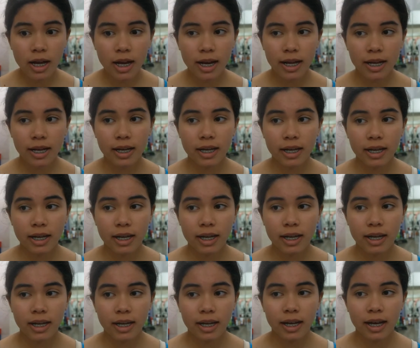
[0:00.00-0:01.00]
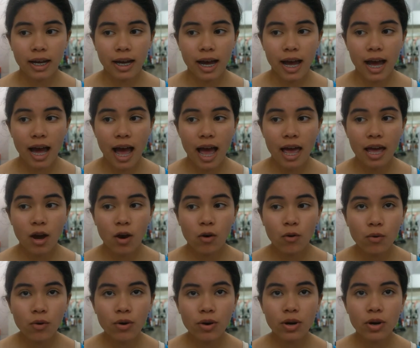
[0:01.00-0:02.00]
Like I
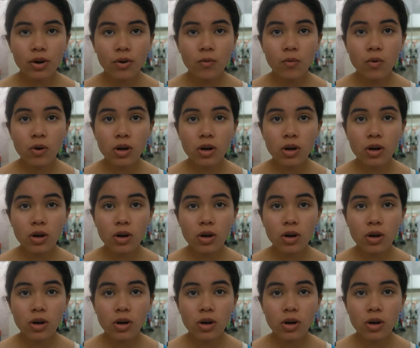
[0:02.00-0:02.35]
order